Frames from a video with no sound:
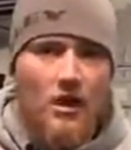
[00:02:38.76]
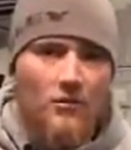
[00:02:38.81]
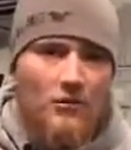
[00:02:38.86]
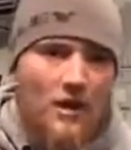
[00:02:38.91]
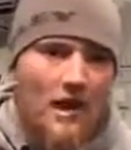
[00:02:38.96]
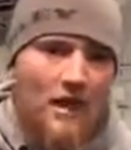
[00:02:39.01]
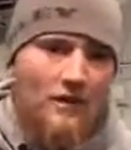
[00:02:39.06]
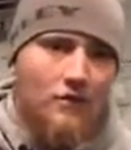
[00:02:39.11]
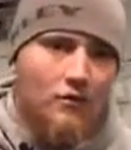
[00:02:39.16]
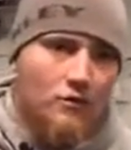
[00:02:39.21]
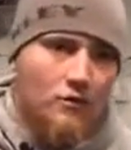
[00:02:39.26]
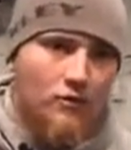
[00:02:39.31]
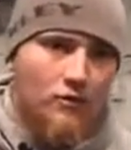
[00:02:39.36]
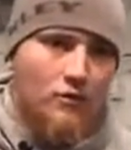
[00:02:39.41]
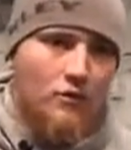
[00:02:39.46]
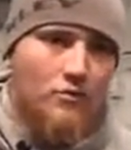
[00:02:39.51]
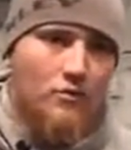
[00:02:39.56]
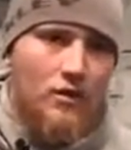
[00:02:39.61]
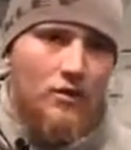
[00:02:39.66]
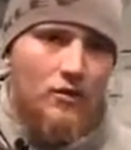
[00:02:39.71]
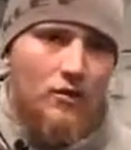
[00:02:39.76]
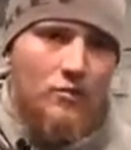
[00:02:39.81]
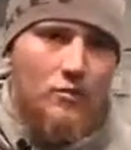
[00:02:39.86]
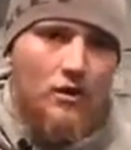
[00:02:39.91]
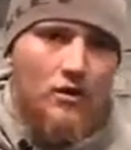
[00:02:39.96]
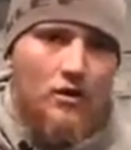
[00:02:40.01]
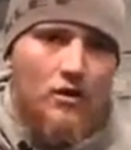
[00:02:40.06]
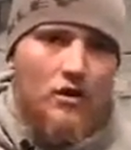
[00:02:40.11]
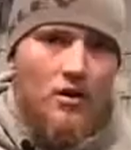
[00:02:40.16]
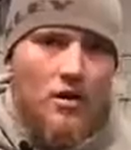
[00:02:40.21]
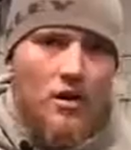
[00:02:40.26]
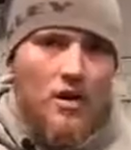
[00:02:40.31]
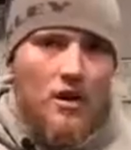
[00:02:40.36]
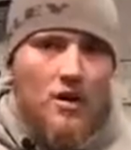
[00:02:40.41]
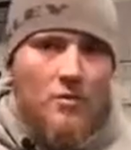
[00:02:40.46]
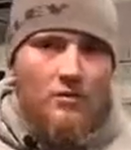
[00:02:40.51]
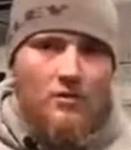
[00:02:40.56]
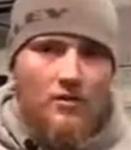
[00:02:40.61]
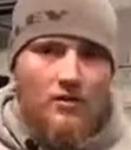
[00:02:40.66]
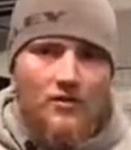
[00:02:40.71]
you have to do this with the bezo ball.
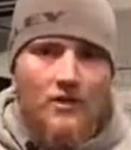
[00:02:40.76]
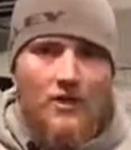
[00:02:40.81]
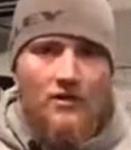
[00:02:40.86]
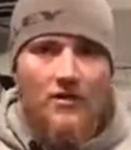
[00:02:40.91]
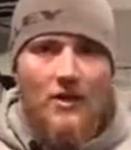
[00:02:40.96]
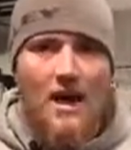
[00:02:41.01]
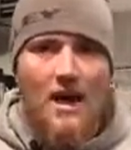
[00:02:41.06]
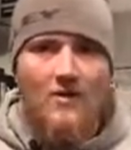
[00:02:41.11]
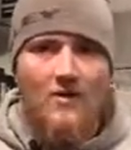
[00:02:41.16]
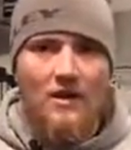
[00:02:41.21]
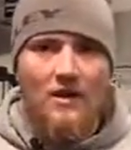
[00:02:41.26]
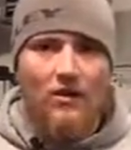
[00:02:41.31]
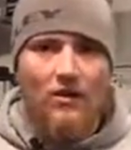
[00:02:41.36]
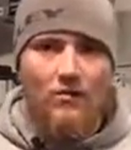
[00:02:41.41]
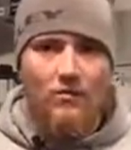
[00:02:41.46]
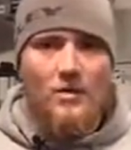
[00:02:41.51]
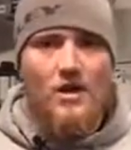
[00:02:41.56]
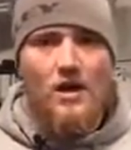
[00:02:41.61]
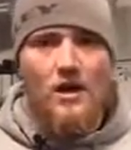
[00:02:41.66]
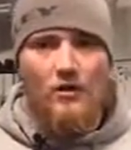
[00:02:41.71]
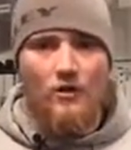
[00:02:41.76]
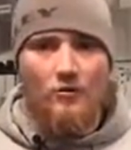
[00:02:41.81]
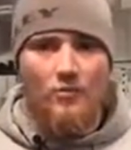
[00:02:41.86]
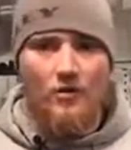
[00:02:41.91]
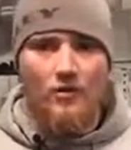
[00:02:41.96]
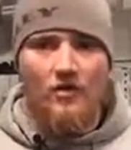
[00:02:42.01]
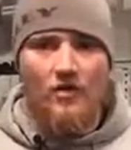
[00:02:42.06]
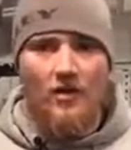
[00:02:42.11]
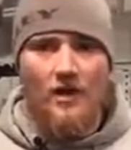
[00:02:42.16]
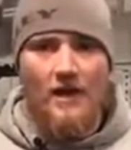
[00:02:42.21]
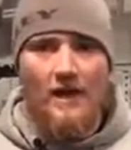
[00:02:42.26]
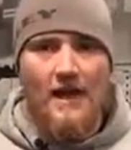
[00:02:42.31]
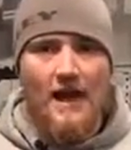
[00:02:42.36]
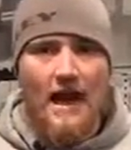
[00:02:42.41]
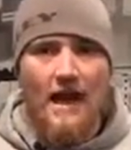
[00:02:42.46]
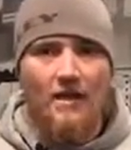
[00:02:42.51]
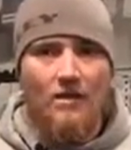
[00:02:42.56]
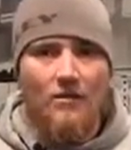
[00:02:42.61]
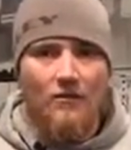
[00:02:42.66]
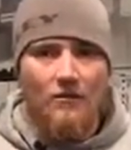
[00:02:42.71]
These things have a 300%
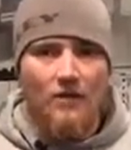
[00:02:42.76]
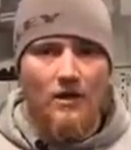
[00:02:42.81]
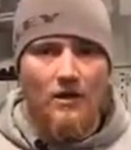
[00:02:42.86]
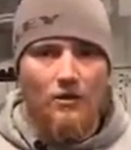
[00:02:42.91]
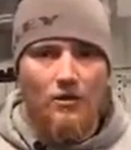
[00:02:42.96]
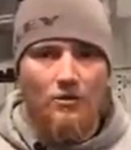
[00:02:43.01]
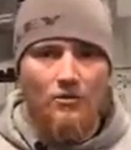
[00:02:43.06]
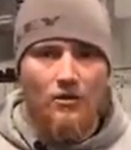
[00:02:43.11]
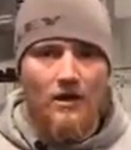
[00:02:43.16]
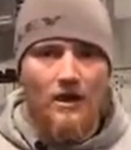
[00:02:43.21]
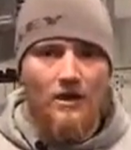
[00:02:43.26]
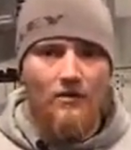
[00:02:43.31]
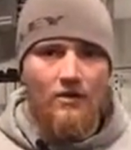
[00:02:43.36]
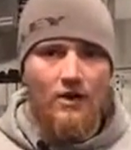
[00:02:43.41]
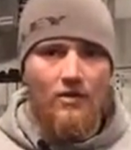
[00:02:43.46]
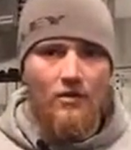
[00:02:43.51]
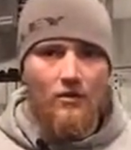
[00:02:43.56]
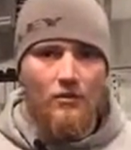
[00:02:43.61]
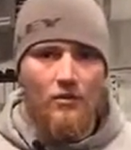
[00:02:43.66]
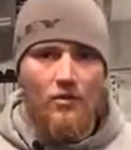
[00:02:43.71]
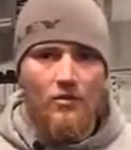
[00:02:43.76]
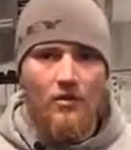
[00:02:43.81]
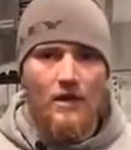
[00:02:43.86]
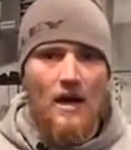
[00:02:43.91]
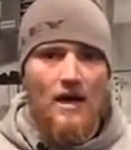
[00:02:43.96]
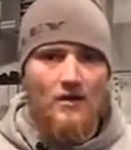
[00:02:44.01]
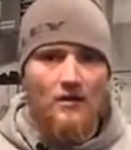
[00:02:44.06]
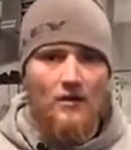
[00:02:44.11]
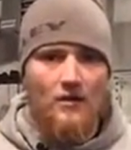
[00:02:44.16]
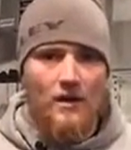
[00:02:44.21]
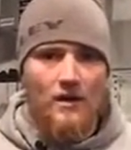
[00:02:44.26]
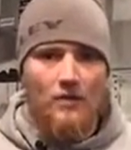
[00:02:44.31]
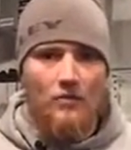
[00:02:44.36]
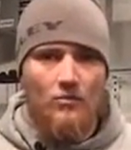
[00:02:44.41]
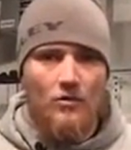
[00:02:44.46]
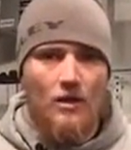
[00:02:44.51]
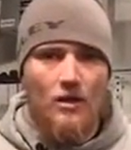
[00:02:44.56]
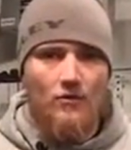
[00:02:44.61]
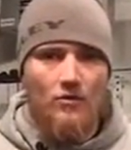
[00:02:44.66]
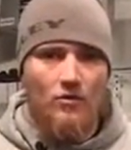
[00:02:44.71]
activation rate. It's like the most activated
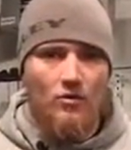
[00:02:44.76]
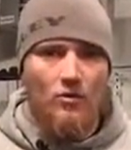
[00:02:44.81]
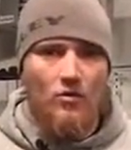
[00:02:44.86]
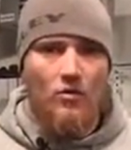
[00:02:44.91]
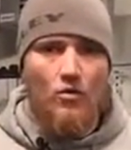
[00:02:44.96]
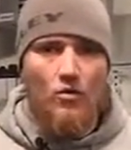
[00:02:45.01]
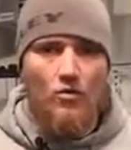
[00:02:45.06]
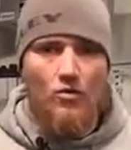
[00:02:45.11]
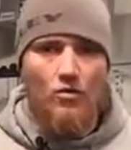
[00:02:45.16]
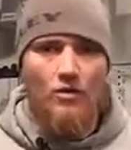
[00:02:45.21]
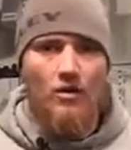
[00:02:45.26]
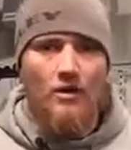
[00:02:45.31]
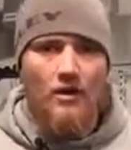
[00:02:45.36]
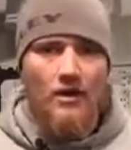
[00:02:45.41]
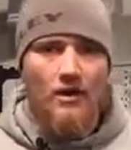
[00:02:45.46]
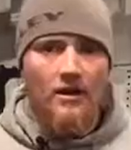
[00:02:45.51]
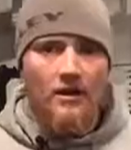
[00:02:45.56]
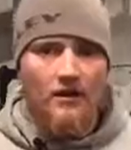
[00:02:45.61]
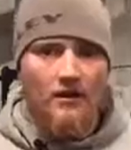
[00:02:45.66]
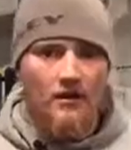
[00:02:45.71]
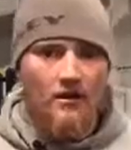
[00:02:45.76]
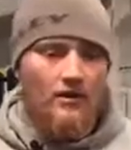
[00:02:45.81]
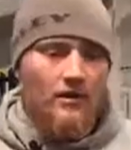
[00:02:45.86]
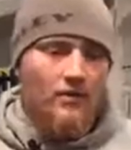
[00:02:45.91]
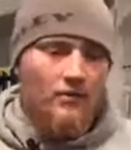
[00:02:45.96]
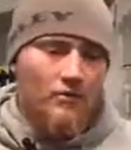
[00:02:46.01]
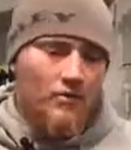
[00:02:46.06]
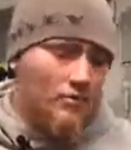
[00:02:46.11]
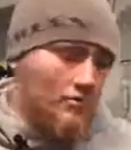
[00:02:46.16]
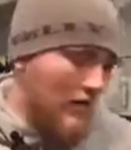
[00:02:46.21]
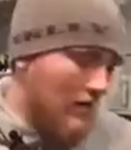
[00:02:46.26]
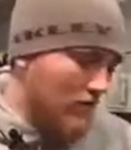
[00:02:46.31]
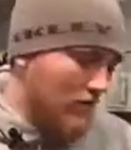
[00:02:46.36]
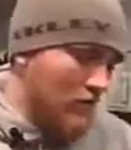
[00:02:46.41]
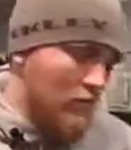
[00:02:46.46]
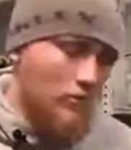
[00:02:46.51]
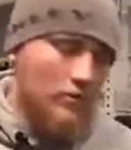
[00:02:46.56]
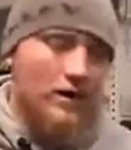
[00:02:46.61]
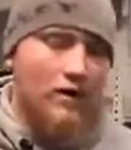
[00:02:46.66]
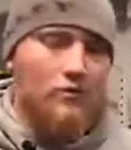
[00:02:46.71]
rate for your core. The best
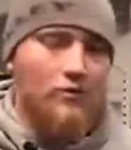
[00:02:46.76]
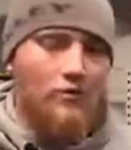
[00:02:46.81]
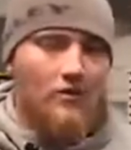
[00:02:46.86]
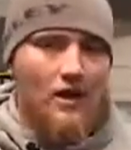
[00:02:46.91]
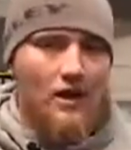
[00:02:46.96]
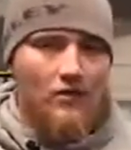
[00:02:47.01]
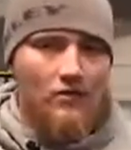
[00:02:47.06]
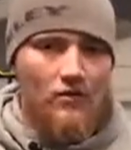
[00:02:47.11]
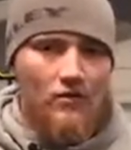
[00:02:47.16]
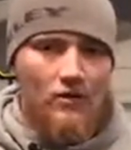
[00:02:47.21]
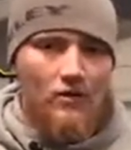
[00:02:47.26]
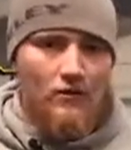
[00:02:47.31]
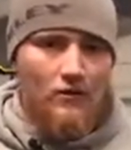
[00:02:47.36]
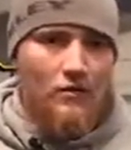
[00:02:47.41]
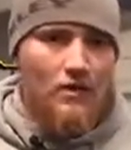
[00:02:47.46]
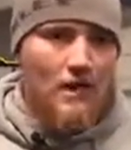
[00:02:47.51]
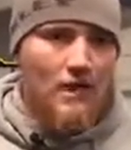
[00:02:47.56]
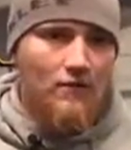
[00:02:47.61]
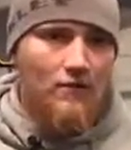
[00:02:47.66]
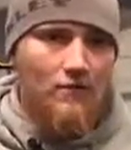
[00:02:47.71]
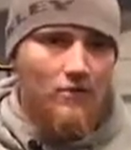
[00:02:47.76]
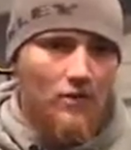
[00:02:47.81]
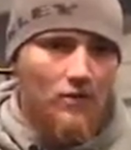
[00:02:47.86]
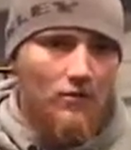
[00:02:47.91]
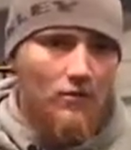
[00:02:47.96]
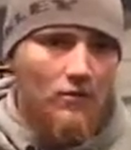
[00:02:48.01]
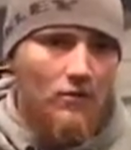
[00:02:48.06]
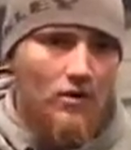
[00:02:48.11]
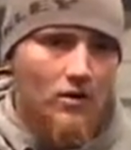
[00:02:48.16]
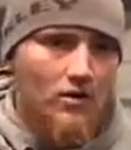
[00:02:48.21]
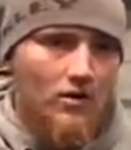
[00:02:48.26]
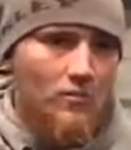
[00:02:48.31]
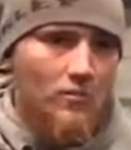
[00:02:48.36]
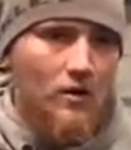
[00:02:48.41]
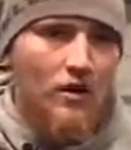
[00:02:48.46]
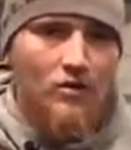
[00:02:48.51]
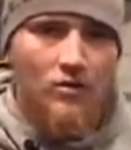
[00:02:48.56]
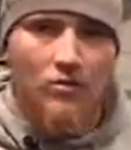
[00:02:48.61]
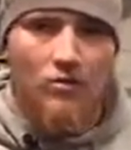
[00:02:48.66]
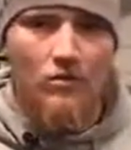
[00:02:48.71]
core exercise, if you can have a bezo ball, the
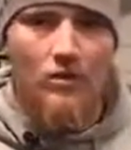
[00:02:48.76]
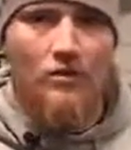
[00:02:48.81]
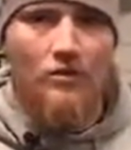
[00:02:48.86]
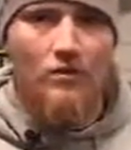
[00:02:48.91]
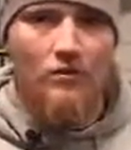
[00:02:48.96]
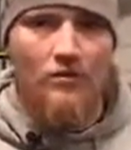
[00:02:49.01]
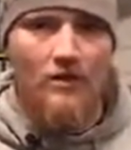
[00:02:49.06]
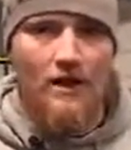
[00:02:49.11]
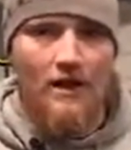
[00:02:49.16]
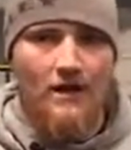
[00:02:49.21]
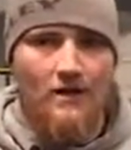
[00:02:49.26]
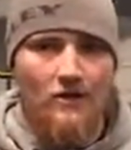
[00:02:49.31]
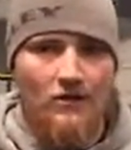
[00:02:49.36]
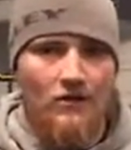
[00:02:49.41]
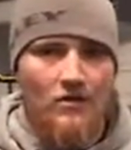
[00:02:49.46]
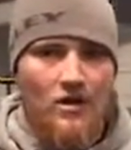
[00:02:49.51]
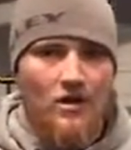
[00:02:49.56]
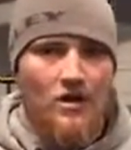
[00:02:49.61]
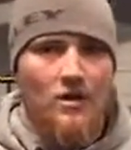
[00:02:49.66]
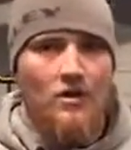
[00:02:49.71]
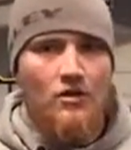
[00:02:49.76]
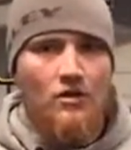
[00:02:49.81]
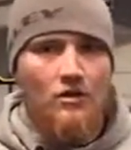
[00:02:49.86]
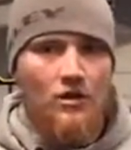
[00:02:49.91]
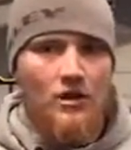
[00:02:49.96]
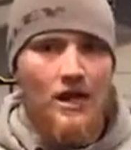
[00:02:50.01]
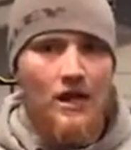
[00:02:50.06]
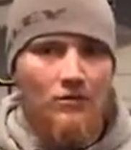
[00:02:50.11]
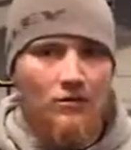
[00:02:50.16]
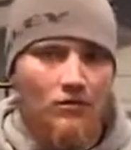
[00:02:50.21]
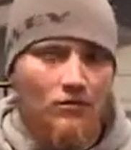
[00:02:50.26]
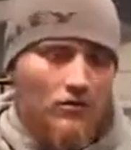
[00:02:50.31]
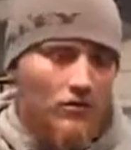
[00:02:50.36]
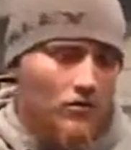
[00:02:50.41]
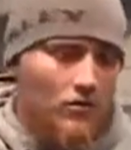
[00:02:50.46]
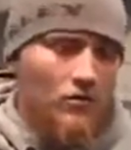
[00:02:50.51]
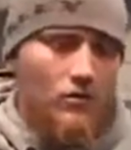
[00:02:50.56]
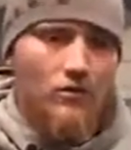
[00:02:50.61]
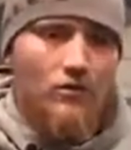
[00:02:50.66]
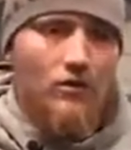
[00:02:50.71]
best core exercise you can
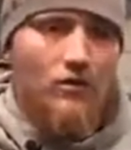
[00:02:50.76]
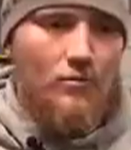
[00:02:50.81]
absolutely do are these